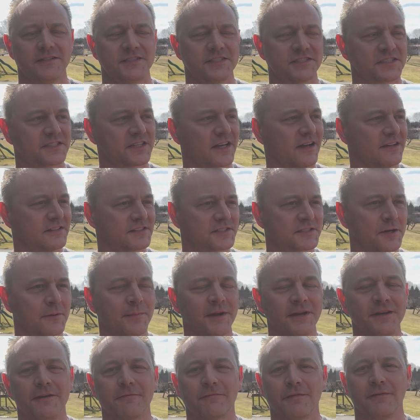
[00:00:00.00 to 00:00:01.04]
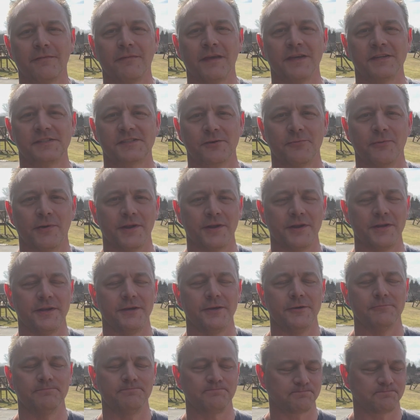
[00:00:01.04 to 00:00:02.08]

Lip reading: Just so many different things I want to do.